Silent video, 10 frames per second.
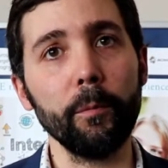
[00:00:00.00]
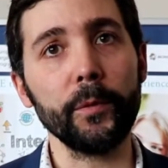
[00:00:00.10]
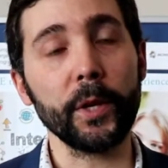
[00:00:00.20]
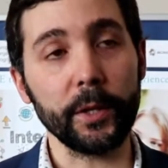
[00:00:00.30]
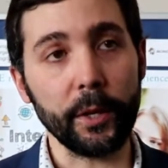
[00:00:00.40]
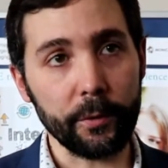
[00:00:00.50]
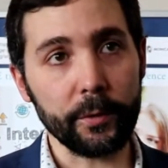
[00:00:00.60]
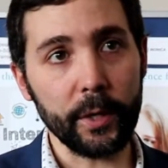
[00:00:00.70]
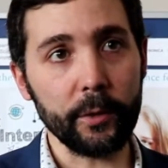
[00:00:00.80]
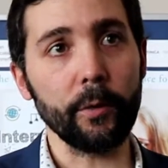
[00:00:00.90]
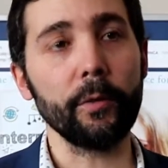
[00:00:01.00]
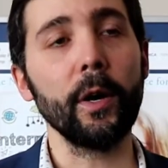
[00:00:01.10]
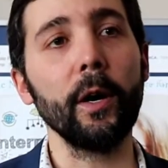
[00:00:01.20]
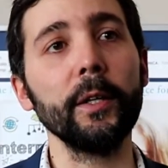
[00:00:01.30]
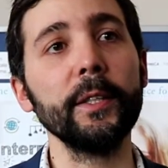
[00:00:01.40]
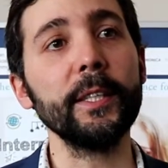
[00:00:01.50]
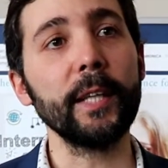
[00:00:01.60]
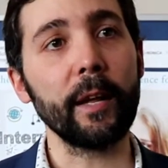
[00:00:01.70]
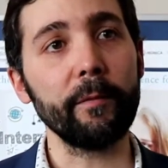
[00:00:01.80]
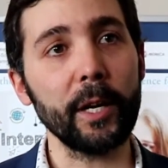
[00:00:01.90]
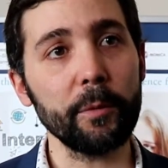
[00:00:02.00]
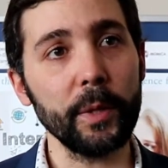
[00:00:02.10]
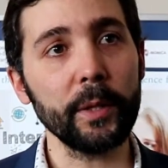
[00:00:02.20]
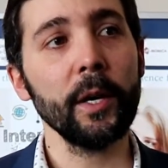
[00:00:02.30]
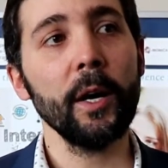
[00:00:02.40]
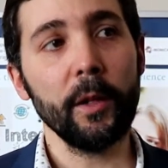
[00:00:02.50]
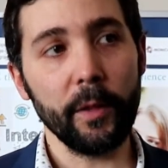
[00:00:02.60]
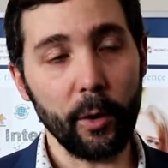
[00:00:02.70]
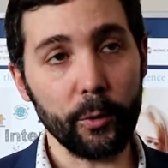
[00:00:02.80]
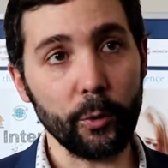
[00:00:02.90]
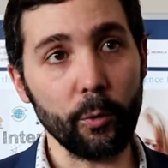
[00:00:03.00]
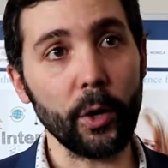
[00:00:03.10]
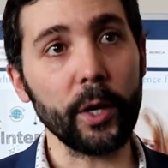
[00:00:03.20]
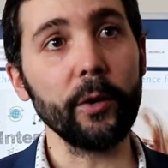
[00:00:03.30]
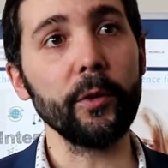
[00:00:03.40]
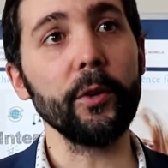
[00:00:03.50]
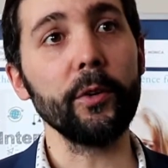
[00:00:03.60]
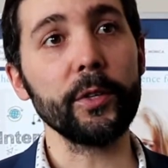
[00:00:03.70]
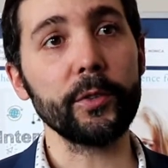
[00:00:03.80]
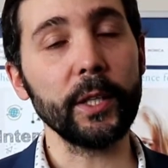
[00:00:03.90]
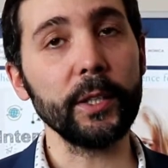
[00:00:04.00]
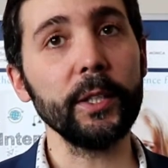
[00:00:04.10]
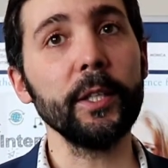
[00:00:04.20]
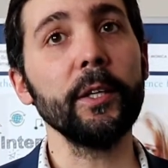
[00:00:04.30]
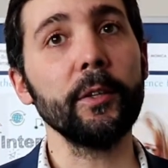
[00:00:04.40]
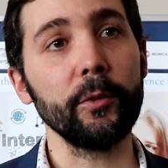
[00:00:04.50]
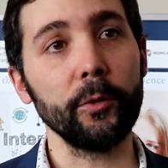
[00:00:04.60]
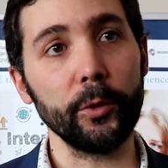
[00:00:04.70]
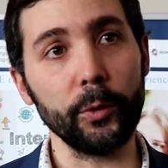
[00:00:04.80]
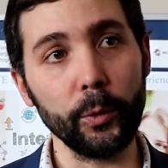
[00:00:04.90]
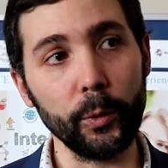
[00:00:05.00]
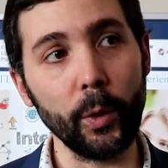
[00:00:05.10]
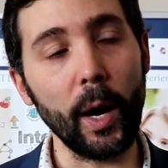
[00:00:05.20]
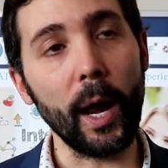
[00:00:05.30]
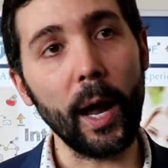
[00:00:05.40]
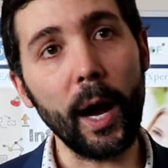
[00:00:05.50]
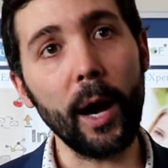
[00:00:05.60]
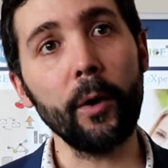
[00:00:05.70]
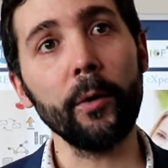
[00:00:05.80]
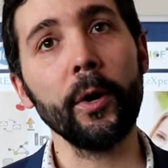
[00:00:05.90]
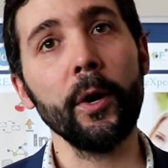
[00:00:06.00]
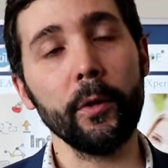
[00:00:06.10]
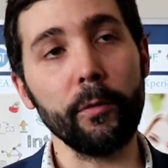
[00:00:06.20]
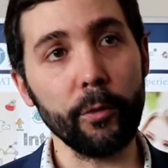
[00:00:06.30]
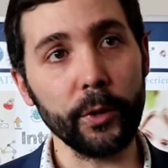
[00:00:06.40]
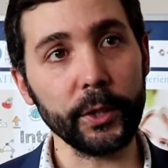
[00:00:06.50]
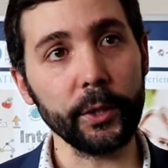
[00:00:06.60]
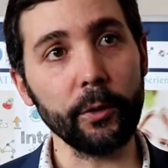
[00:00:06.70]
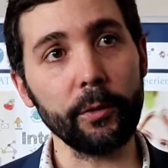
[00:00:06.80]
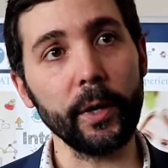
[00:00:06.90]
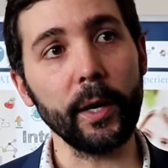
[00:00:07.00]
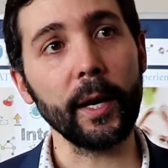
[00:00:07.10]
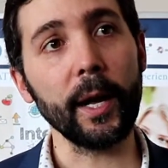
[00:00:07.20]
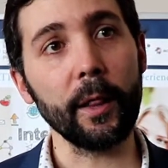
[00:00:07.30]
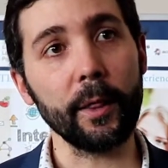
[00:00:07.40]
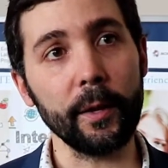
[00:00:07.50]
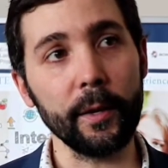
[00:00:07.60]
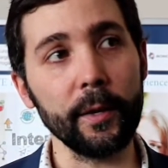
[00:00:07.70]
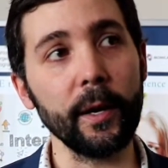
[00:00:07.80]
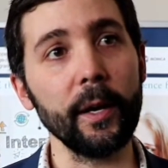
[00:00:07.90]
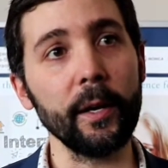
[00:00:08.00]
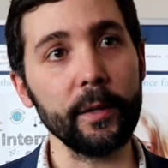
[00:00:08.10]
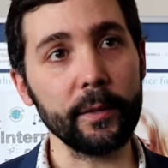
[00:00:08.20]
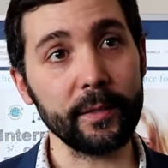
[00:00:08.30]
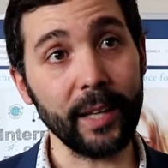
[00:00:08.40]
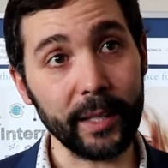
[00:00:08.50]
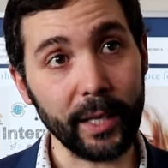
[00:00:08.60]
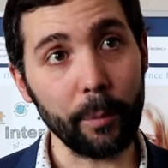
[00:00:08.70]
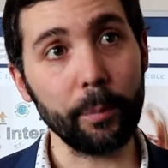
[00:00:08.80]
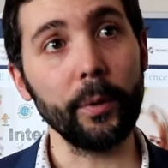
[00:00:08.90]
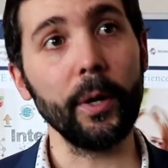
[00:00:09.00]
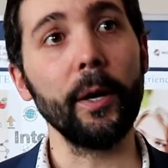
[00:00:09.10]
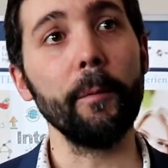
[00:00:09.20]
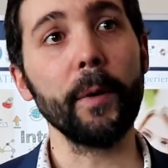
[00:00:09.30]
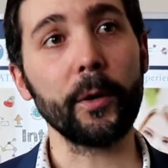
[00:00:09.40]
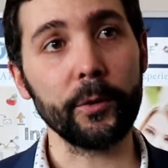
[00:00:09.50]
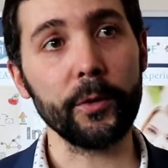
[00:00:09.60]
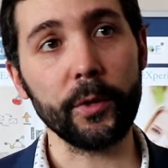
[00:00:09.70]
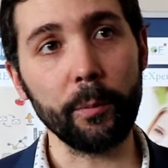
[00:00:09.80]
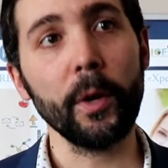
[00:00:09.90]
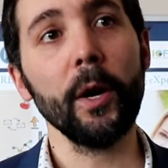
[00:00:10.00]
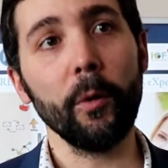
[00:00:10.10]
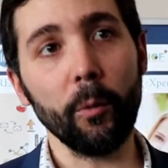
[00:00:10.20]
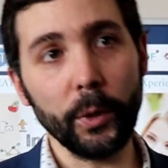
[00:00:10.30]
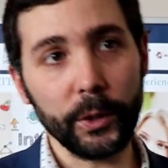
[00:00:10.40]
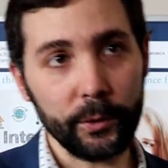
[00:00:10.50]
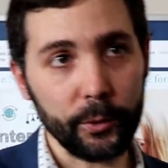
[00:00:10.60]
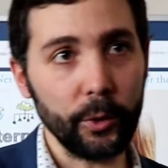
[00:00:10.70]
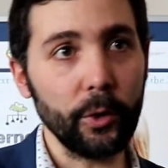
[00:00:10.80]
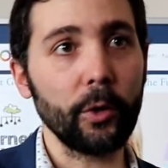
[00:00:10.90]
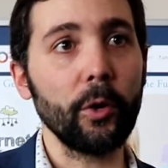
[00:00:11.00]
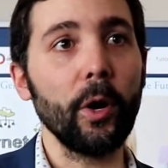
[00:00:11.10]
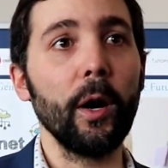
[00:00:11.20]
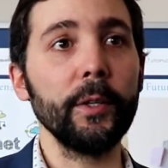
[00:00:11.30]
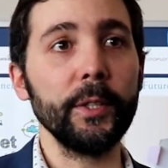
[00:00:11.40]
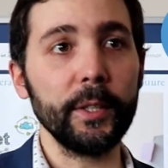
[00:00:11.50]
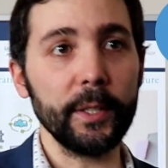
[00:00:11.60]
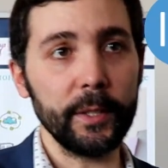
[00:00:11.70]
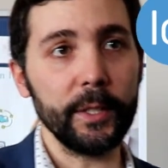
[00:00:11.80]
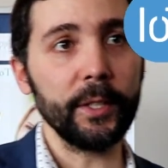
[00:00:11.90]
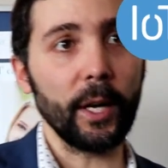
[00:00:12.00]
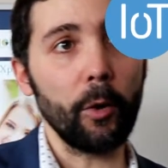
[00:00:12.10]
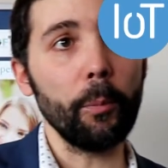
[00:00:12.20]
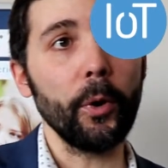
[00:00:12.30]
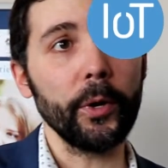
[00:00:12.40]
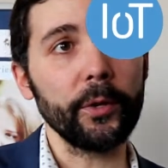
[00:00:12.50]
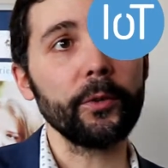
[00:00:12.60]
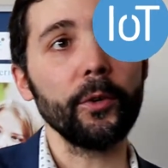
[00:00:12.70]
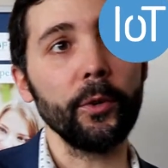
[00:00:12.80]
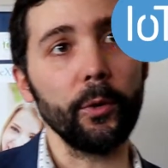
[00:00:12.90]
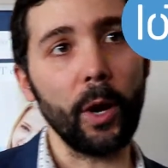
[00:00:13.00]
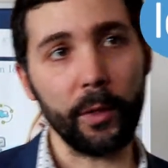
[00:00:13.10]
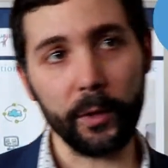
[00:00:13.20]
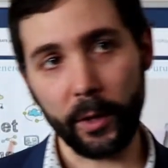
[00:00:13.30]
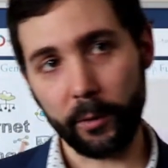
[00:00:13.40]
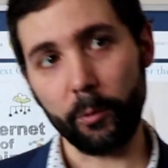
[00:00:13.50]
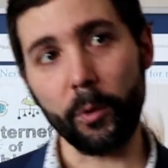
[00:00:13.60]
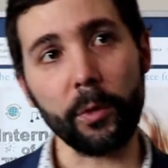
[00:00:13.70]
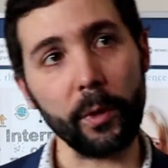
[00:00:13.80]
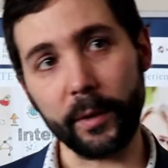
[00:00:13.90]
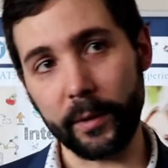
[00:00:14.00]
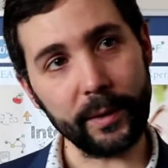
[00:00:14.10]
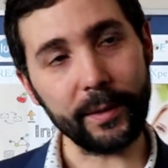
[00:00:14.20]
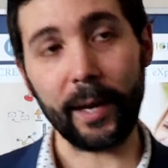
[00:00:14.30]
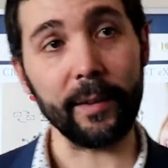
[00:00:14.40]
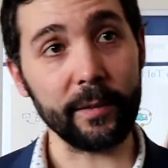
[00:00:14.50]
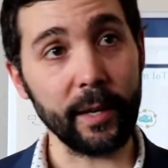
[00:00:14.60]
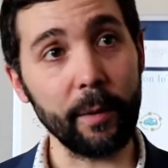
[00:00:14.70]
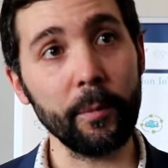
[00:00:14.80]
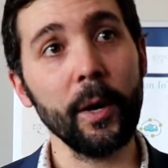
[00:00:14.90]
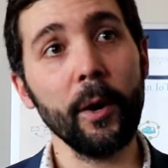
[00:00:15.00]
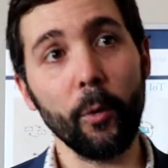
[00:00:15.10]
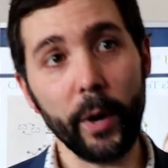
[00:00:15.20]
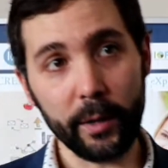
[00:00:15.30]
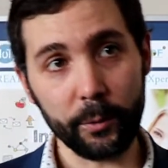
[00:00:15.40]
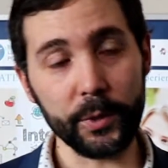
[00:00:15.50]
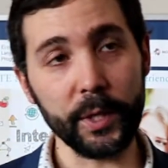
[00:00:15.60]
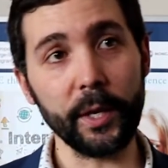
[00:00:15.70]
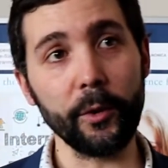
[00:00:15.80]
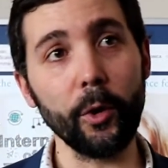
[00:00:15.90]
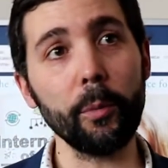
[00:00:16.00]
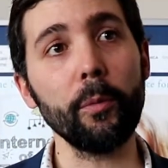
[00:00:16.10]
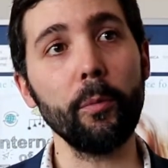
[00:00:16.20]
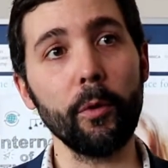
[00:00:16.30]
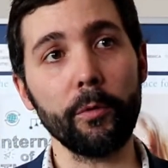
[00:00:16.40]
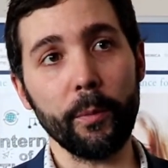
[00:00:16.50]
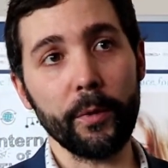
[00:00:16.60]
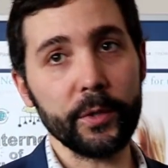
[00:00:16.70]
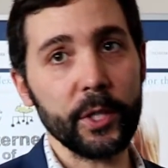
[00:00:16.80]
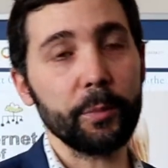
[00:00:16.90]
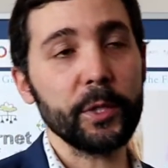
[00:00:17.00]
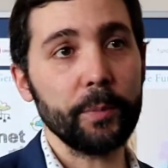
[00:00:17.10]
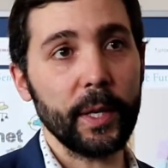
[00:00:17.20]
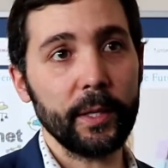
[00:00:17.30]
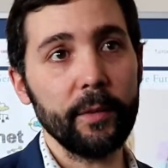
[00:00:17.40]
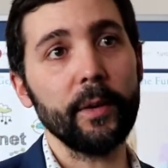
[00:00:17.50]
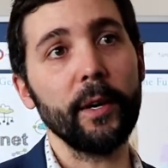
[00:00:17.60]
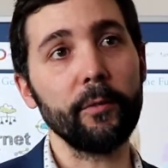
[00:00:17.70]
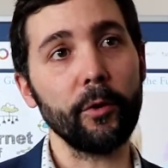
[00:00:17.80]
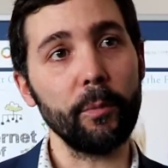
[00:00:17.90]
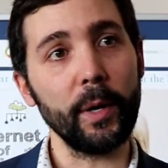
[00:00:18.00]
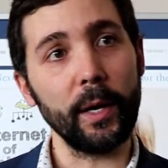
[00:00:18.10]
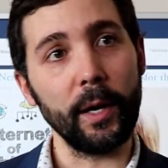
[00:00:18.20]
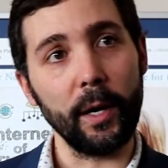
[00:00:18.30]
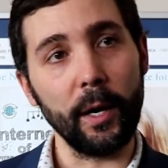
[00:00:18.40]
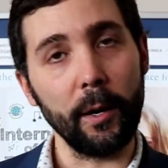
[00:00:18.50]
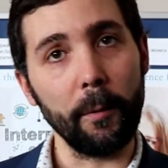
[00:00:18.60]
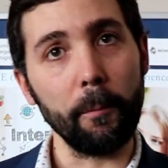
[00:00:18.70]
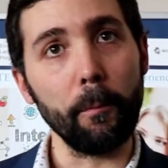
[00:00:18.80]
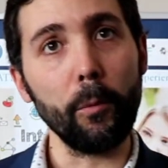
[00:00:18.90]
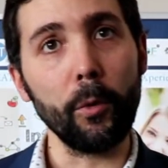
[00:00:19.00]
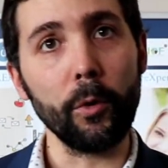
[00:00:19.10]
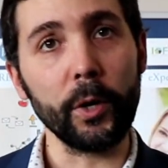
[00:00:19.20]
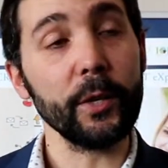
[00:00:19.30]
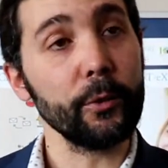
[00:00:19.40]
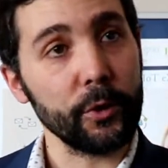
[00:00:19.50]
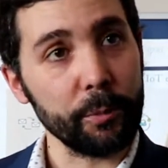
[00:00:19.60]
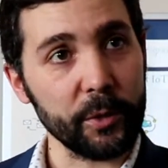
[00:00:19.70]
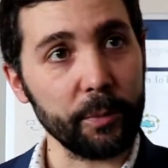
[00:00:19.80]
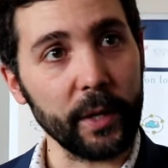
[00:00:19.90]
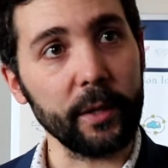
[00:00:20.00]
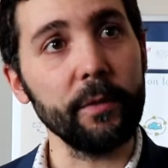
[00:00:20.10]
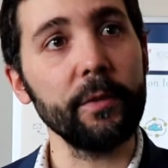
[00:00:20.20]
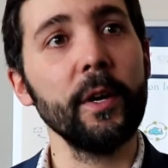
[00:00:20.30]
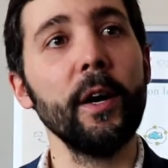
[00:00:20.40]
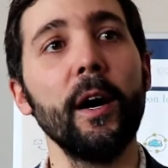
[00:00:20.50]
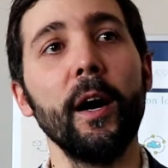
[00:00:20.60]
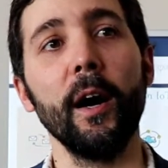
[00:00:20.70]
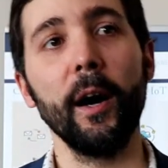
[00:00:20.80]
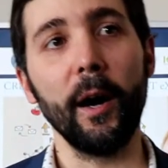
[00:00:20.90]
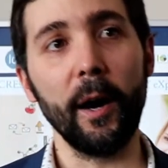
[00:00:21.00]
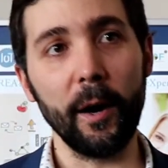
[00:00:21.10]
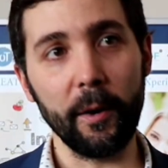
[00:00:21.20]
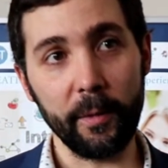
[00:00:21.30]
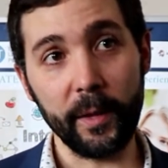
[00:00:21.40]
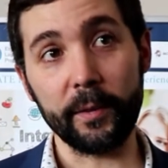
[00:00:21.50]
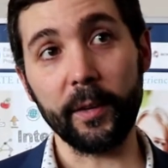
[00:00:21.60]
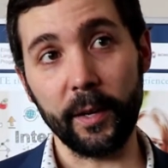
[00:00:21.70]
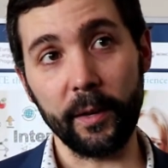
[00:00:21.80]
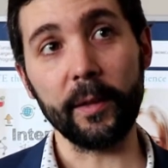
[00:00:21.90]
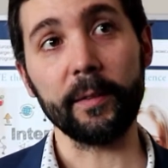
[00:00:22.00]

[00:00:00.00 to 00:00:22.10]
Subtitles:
Secretary of State of Digital Advancement, they're also working on their own strategy to allow the flourishing of a healthy startup ecosystem, which is strong digital components. So I think that with exactly the same way as we see in Europe, both from a research perspective and from a more industry perspective, there's a